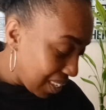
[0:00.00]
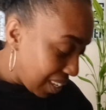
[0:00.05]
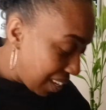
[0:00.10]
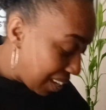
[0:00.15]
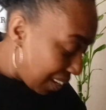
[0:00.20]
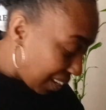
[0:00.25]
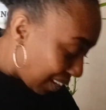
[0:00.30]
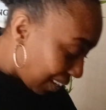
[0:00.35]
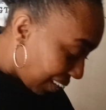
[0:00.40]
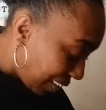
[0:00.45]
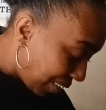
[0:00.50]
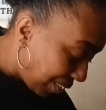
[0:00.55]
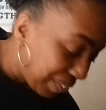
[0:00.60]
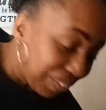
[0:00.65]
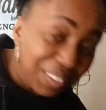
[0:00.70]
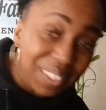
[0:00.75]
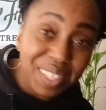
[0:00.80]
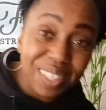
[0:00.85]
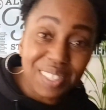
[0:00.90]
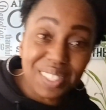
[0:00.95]
Uh,
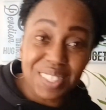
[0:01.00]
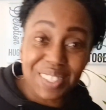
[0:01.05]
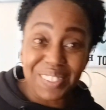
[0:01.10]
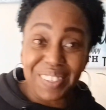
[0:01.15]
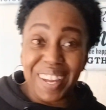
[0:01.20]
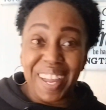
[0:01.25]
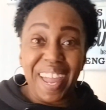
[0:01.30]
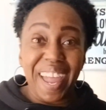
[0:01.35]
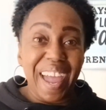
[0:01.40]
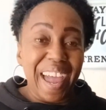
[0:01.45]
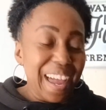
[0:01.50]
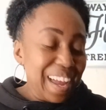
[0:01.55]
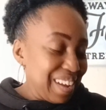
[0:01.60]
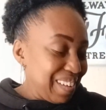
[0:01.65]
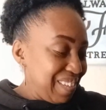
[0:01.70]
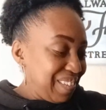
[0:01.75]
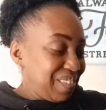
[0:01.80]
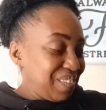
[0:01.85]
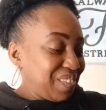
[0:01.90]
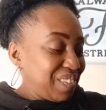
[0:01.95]
what else do I have?
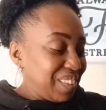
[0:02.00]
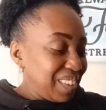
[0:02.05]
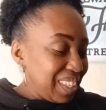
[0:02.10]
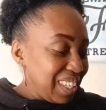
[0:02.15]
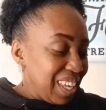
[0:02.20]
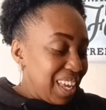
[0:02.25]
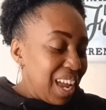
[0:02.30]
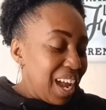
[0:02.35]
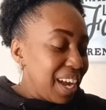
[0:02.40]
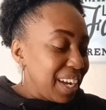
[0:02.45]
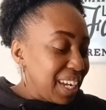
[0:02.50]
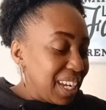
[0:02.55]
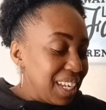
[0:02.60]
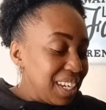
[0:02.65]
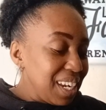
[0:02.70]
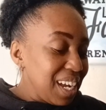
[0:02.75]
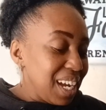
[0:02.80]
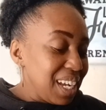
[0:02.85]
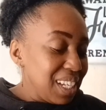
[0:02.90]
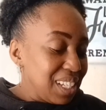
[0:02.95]

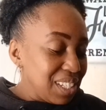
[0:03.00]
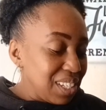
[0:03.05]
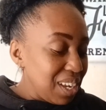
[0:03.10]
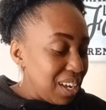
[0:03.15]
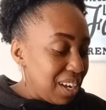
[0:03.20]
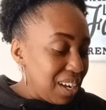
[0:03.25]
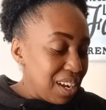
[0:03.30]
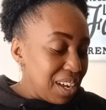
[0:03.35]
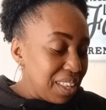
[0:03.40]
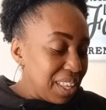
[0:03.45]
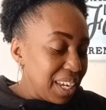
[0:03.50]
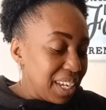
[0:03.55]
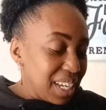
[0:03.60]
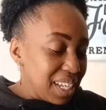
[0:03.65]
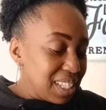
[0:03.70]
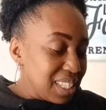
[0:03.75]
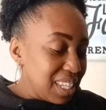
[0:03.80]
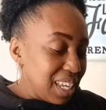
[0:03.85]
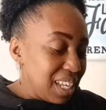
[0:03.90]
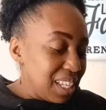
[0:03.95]
Again, I like I
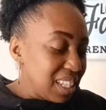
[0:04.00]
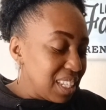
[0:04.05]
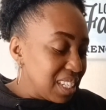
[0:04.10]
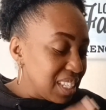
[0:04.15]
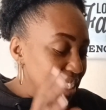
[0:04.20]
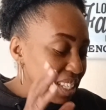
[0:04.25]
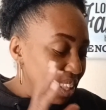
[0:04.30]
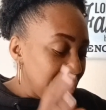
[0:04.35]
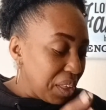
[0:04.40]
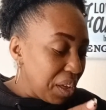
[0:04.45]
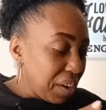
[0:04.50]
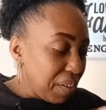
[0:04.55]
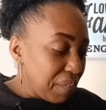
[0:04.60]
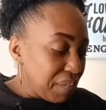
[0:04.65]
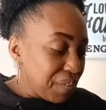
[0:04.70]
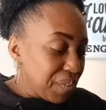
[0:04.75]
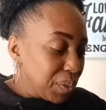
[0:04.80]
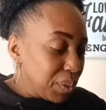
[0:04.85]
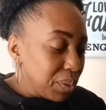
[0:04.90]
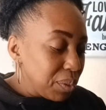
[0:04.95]
said, this is a lot of
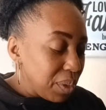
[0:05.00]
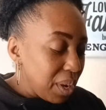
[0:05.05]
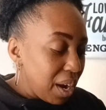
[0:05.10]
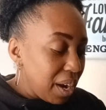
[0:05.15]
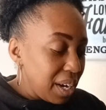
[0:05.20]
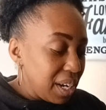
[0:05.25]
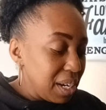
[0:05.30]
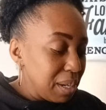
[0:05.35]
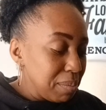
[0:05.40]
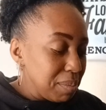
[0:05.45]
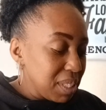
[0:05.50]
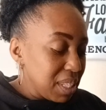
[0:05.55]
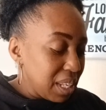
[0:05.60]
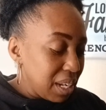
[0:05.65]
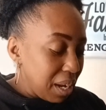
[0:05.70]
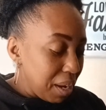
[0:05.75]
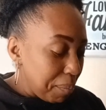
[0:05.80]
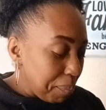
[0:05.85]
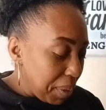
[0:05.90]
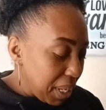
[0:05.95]
food items that
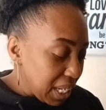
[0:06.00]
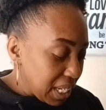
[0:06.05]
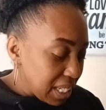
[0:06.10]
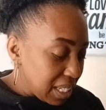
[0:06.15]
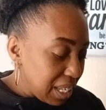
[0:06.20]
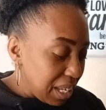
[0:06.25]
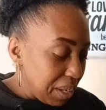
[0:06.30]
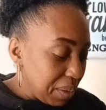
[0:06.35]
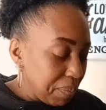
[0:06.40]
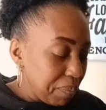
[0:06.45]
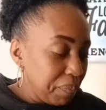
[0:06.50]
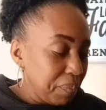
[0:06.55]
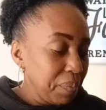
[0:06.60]
I picked up.